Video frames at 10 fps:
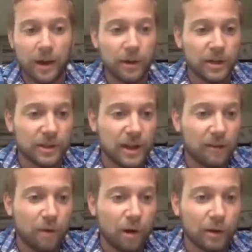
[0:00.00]
to
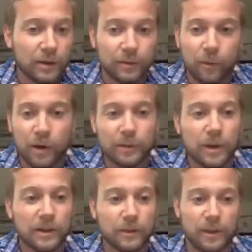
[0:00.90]
clip the
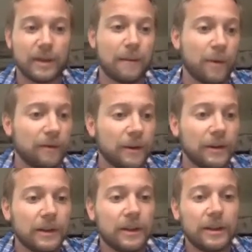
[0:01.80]
drinking water
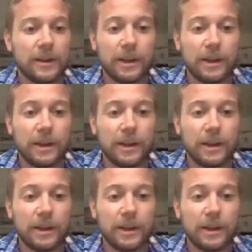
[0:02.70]
spots.